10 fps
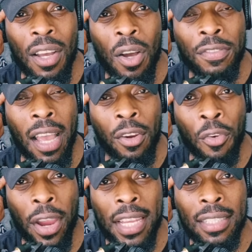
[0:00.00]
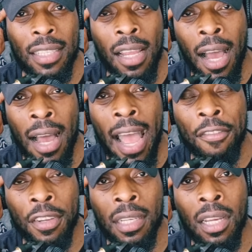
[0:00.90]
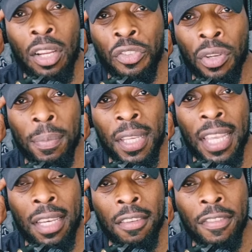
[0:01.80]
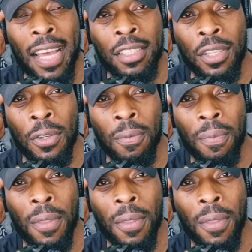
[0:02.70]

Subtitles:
of that great African country, Burkina Faso.